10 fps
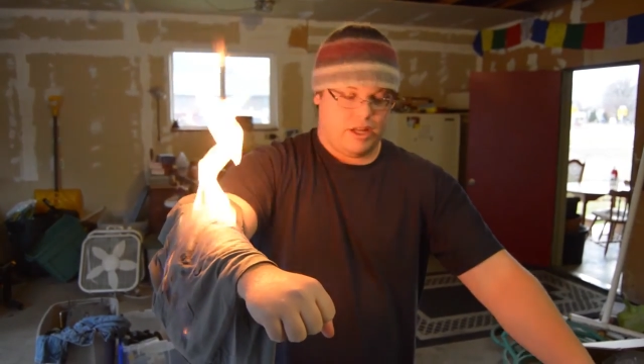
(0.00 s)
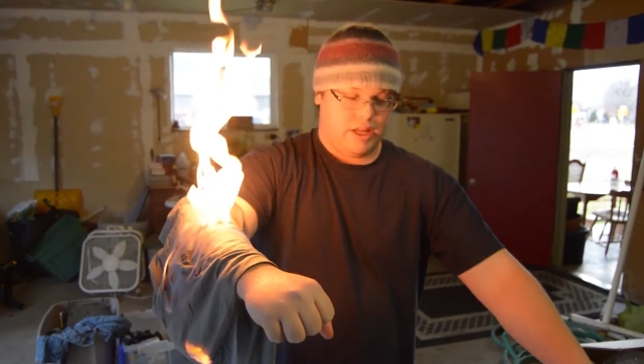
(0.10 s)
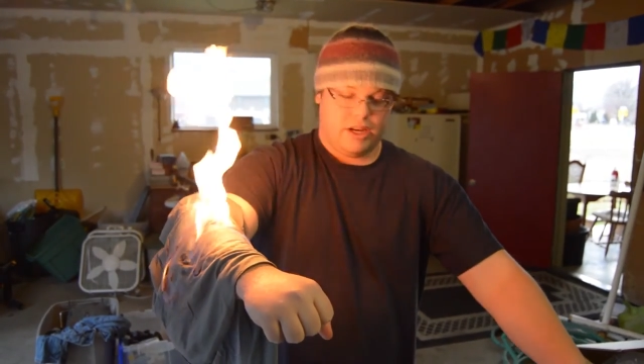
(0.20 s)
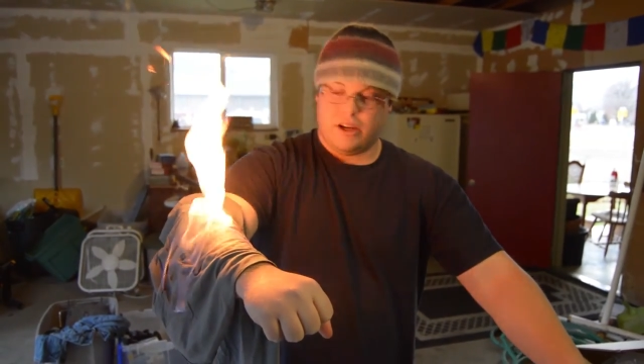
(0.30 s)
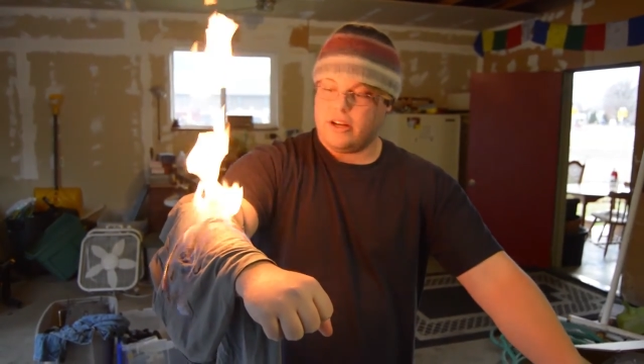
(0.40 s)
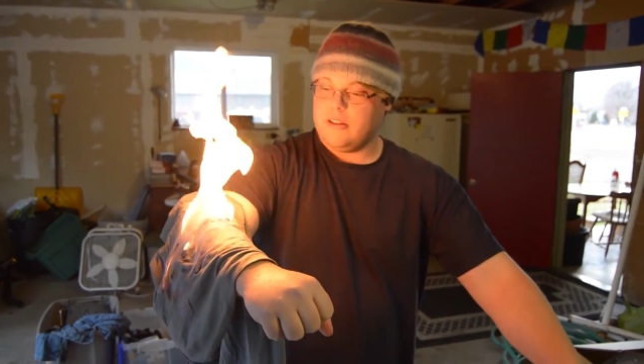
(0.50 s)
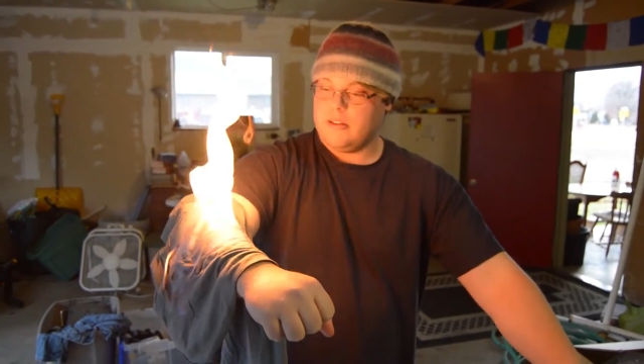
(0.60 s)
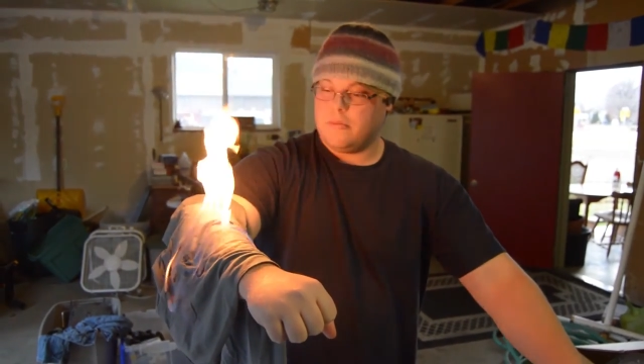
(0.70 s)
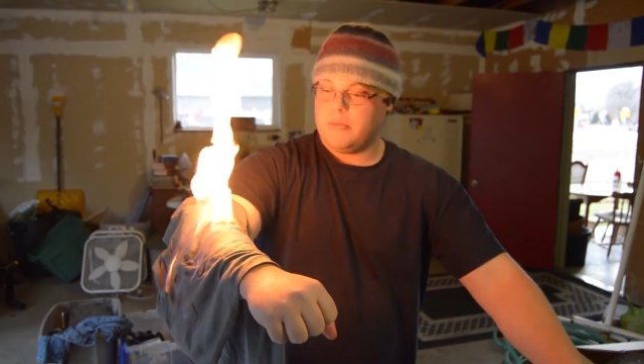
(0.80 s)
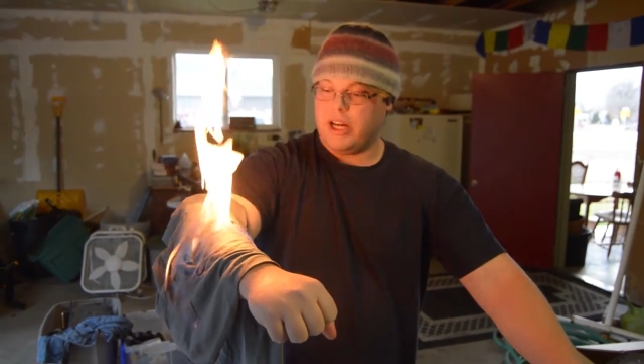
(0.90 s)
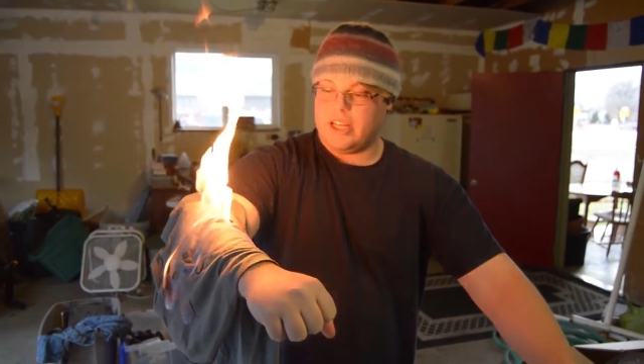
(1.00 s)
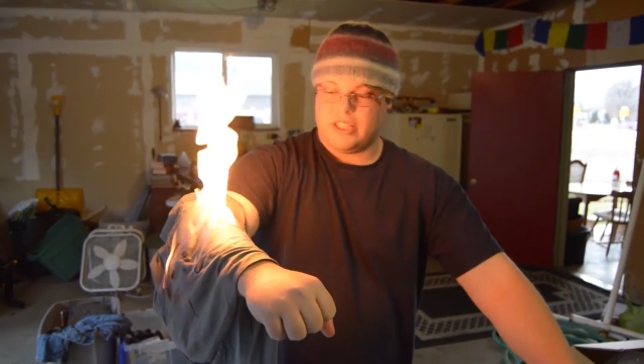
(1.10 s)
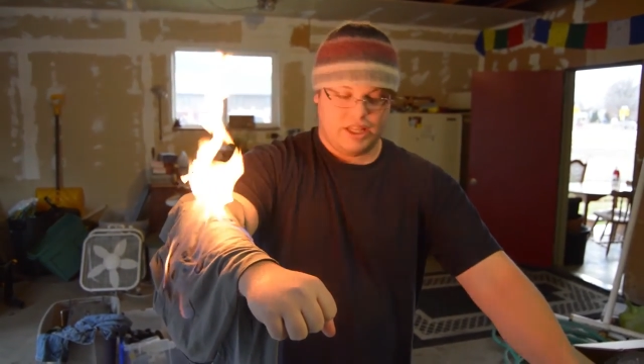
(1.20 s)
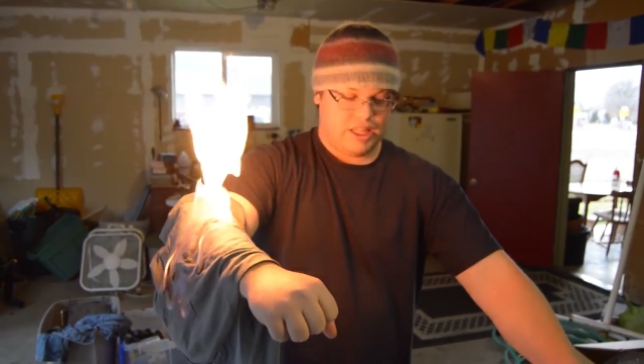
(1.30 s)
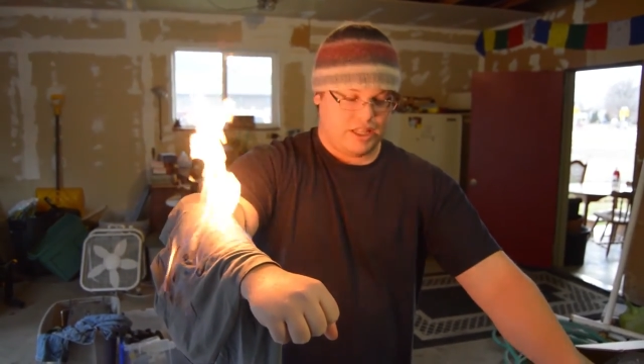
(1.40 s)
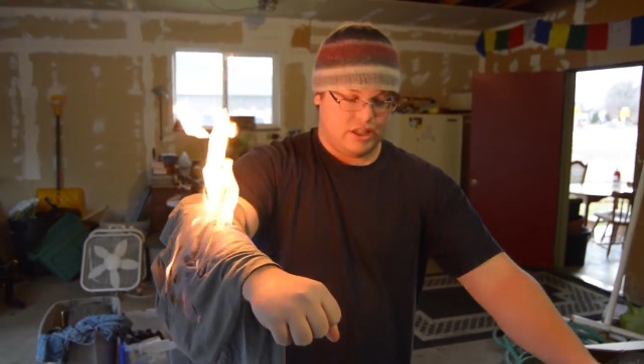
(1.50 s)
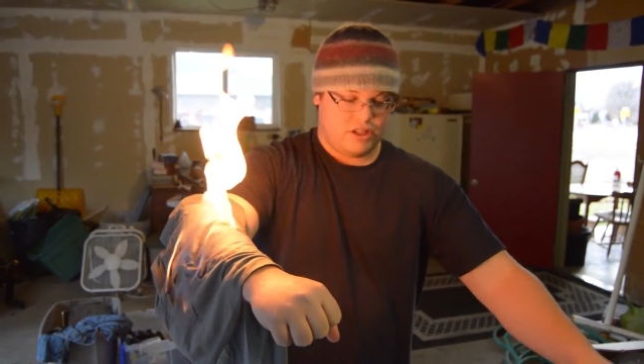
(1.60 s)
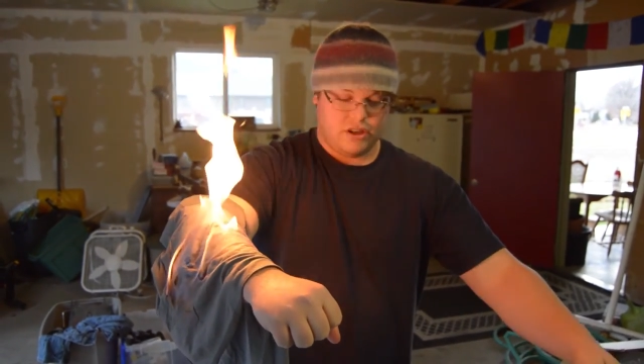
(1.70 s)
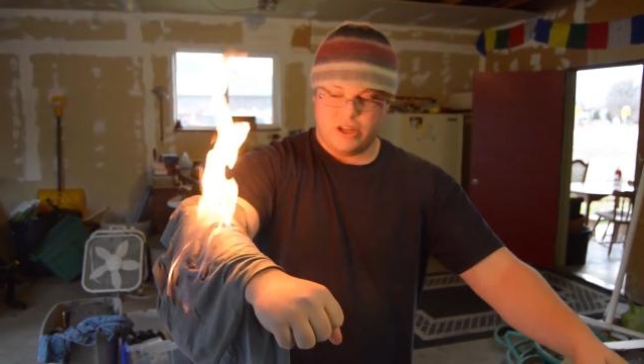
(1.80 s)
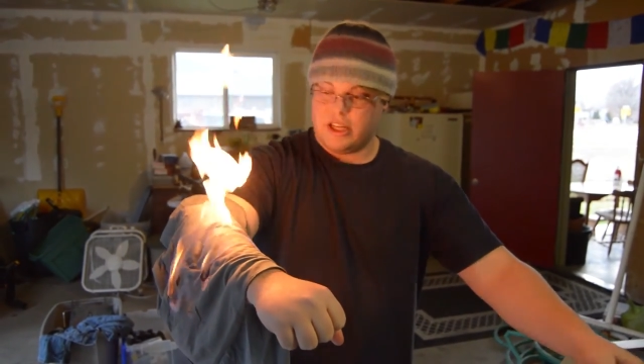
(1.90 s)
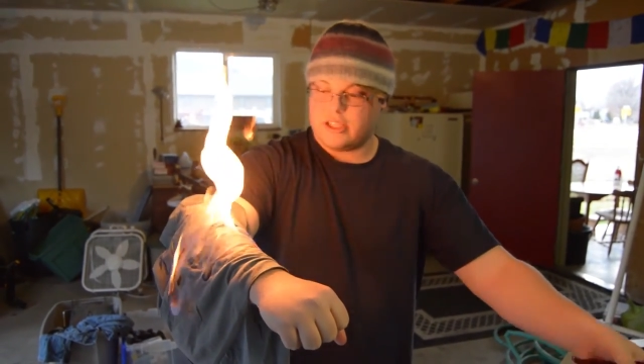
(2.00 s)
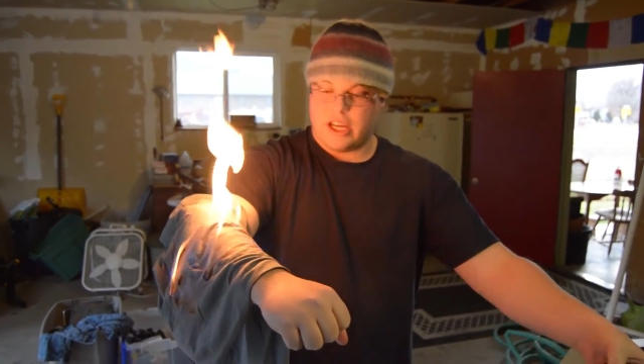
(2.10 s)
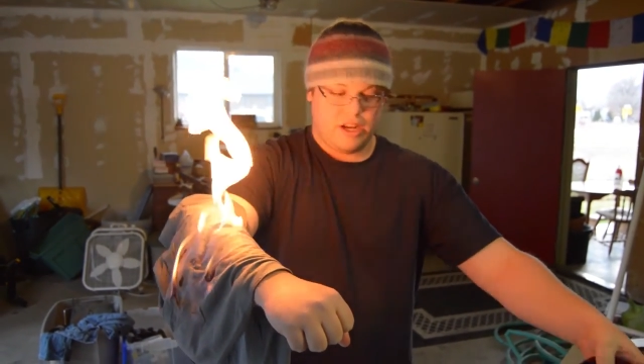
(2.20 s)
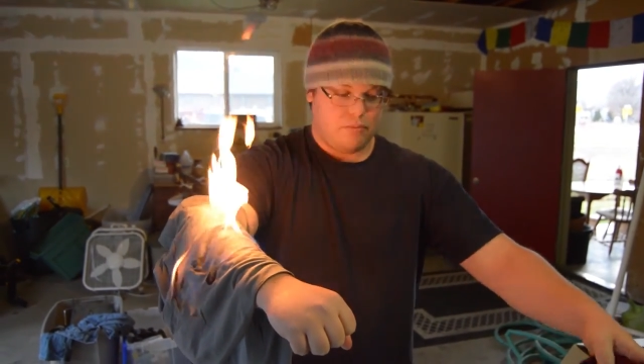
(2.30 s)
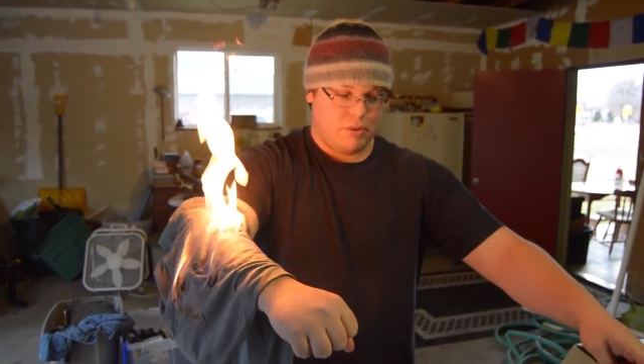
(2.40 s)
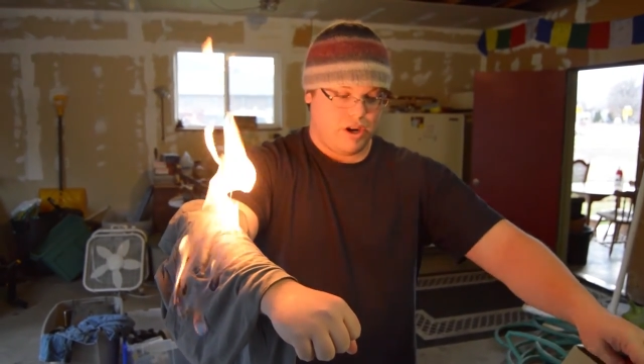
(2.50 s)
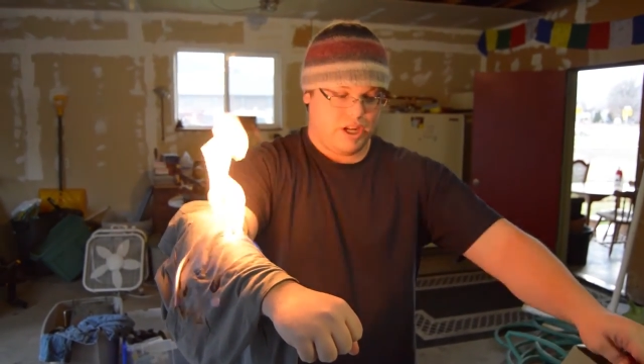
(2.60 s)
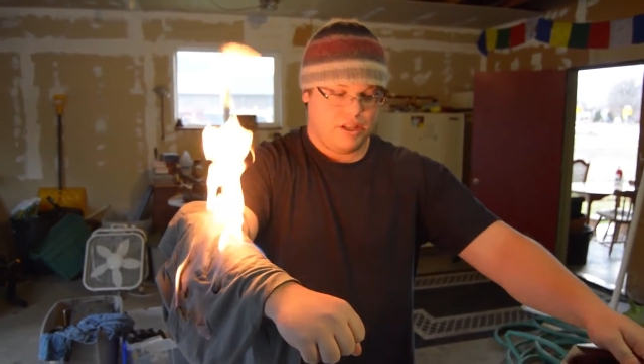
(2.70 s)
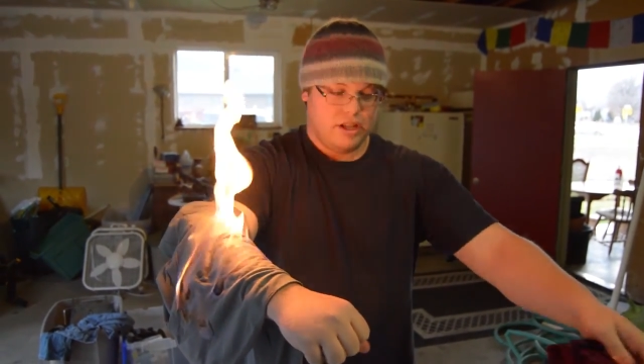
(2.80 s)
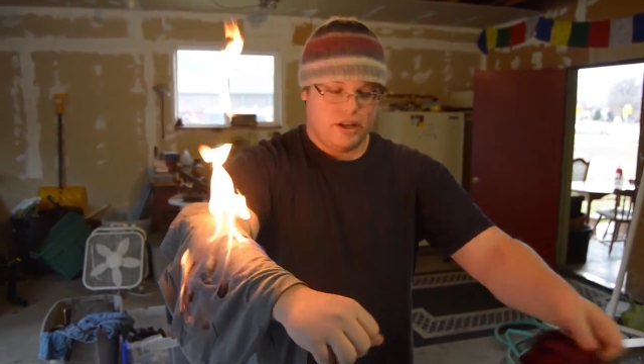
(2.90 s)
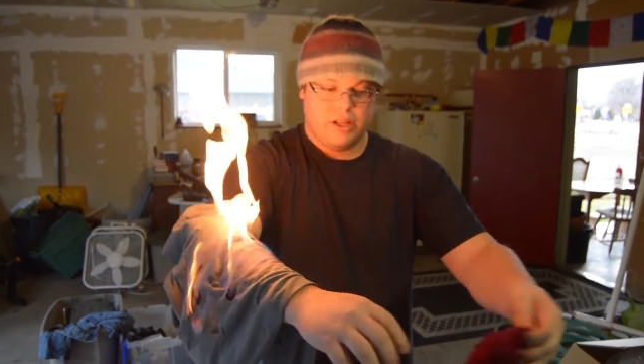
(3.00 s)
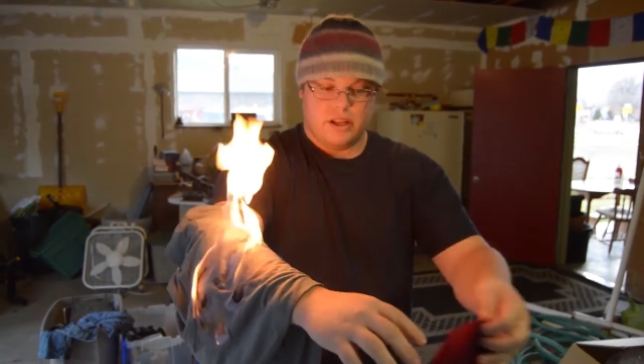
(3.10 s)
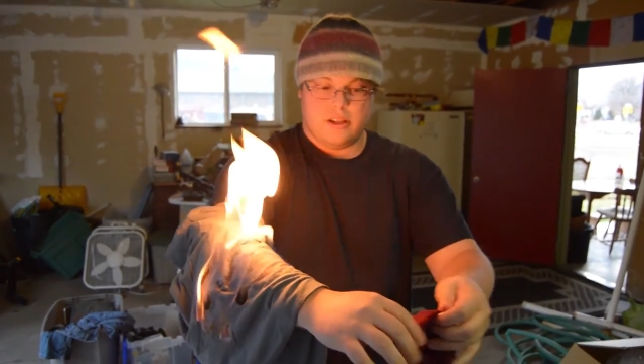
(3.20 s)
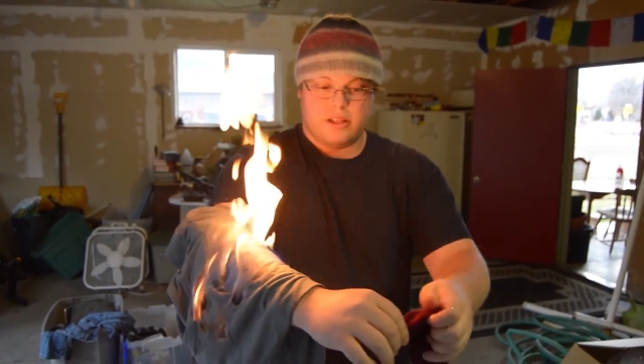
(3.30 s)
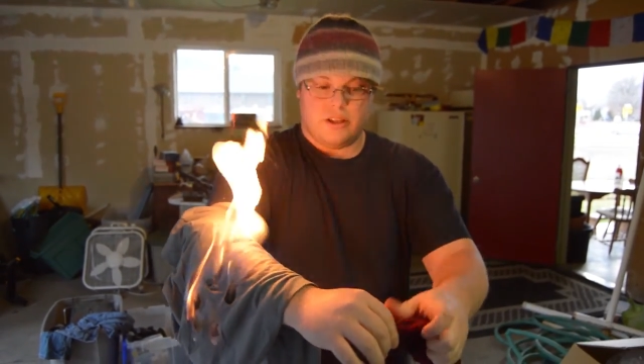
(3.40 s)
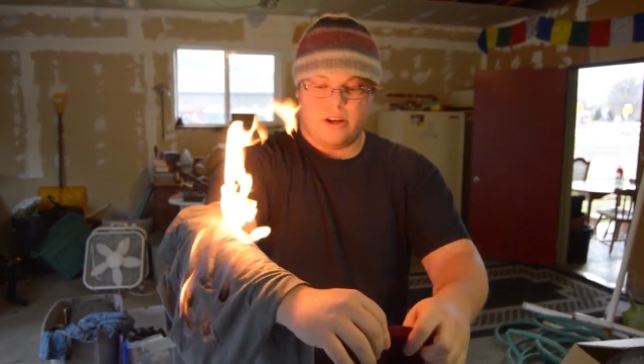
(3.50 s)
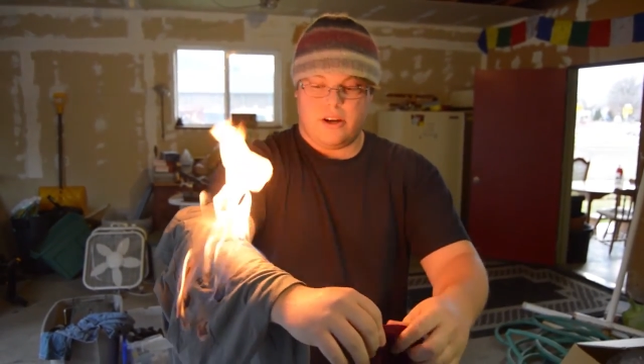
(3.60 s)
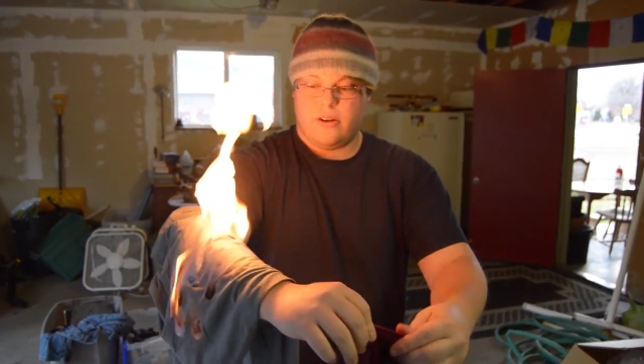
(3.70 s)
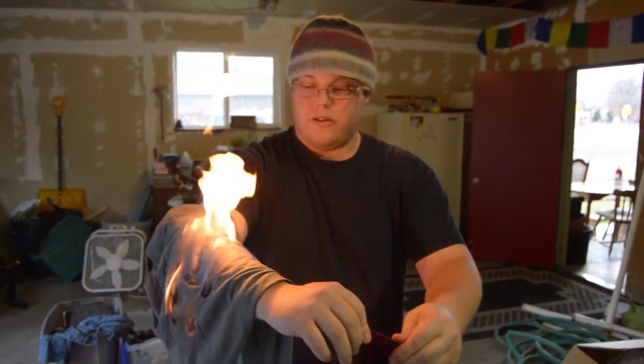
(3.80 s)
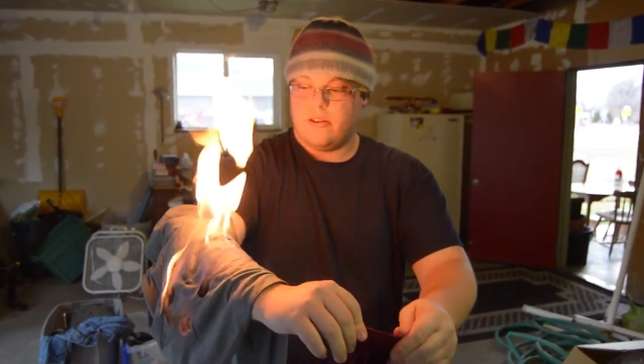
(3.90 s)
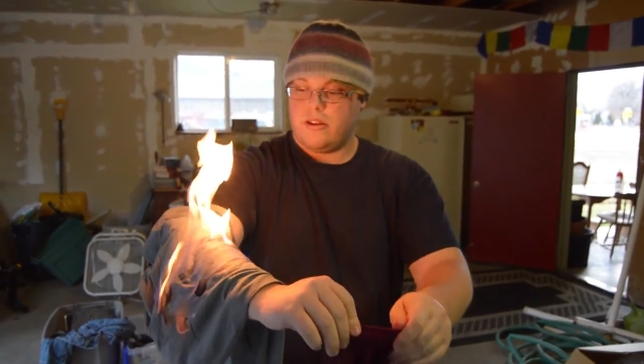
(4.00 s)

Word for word: at all, but I see that the shirt is kind of burning, so